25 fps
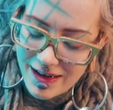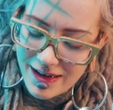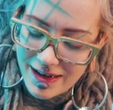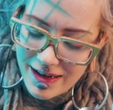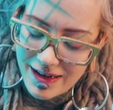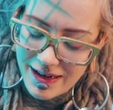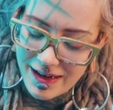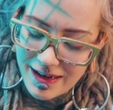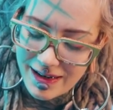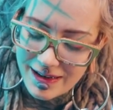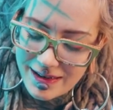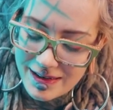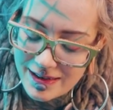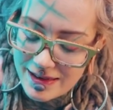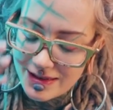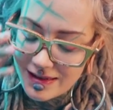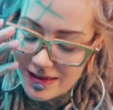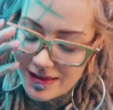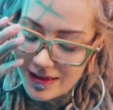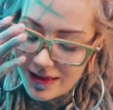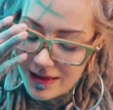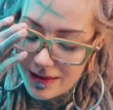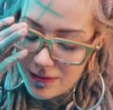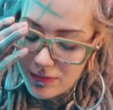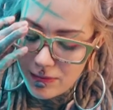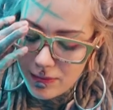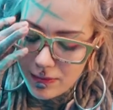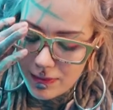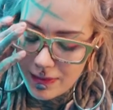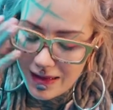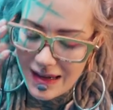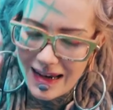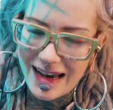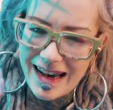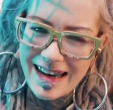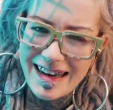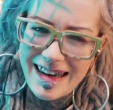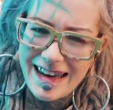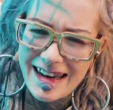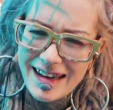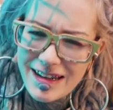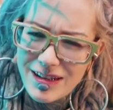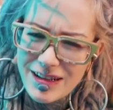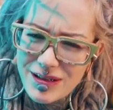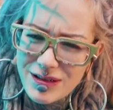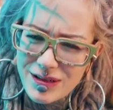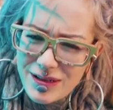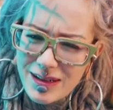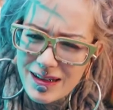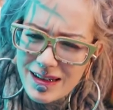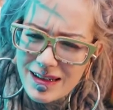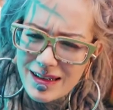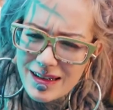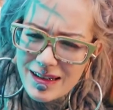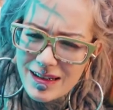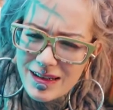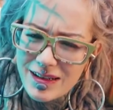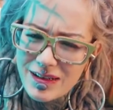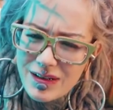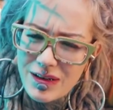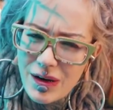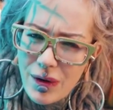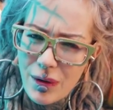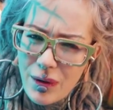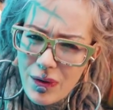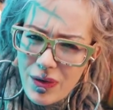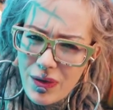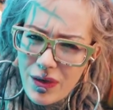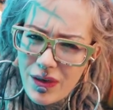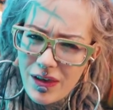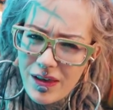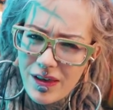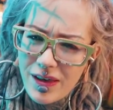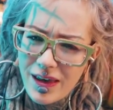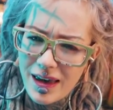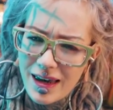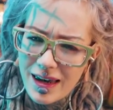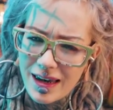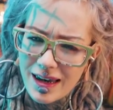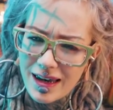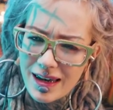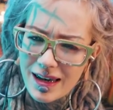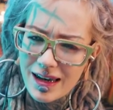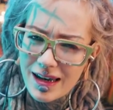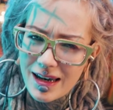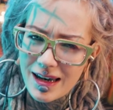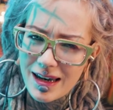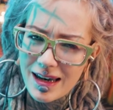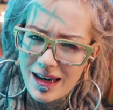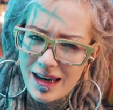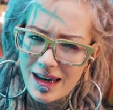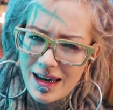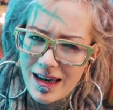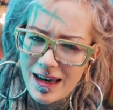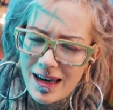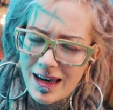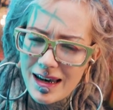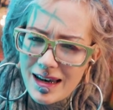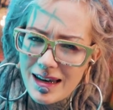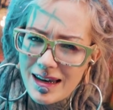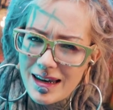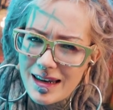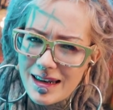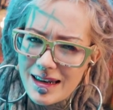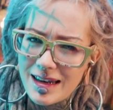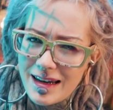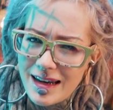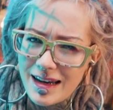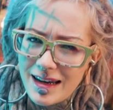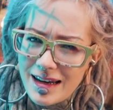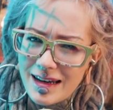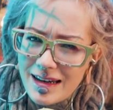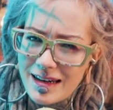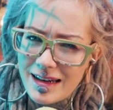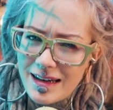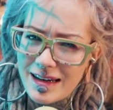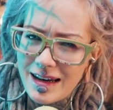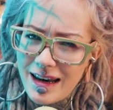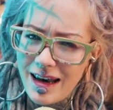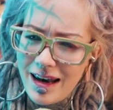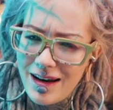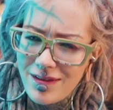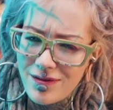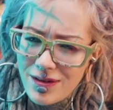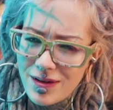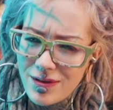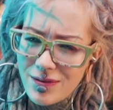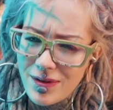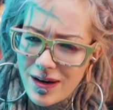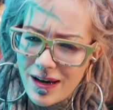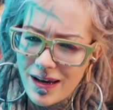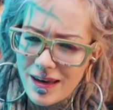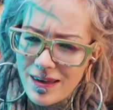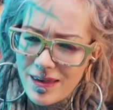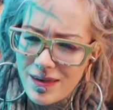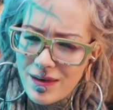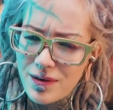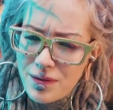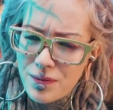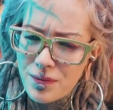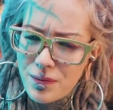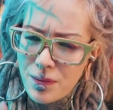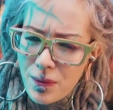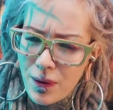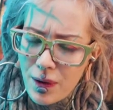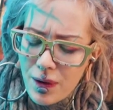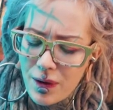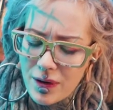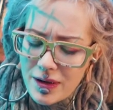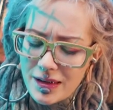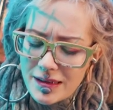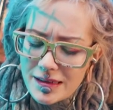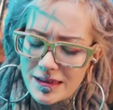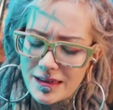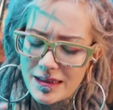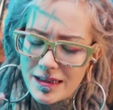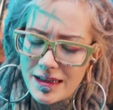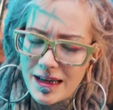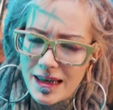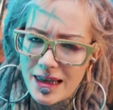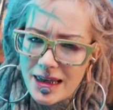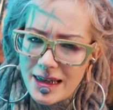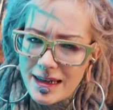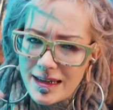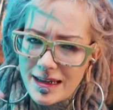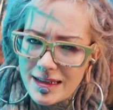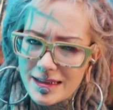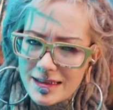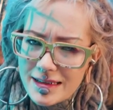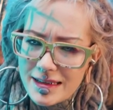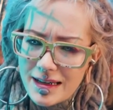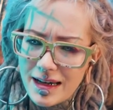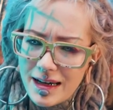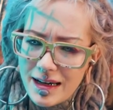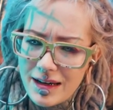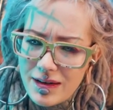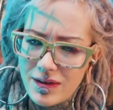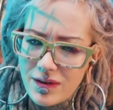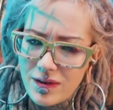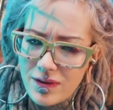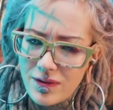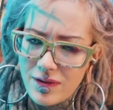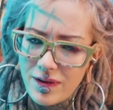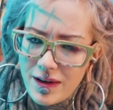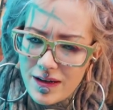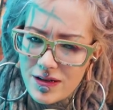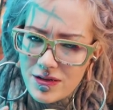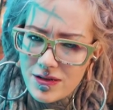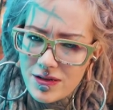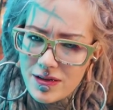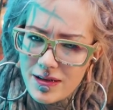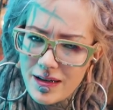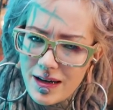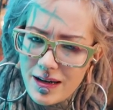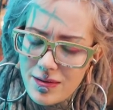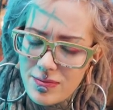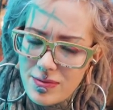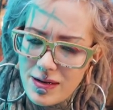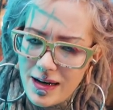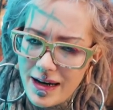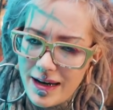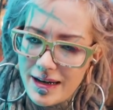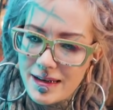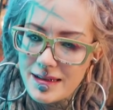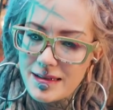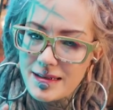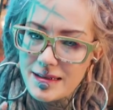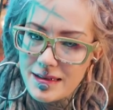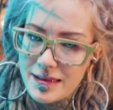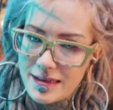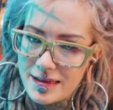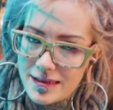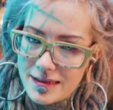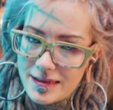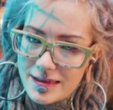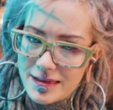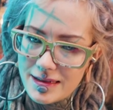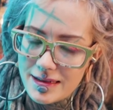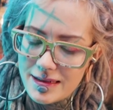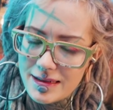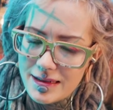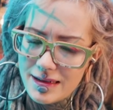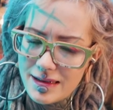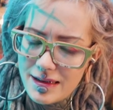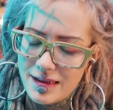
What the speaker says: And I actually don't think that everywhere in the world this kind of vegetable exists.